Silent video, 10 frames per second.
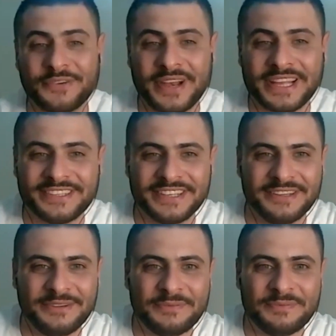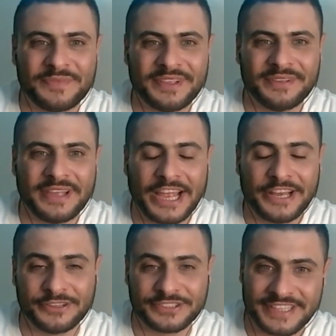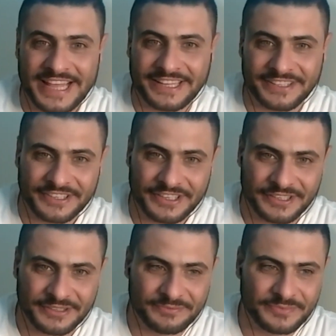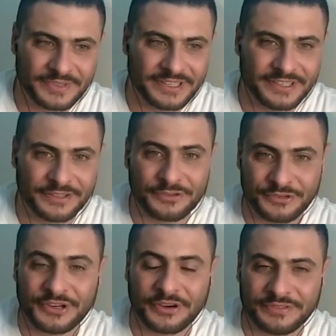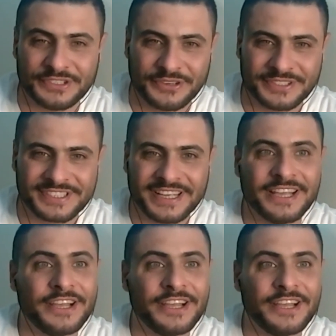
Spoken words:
correct. I noticed that through your videos.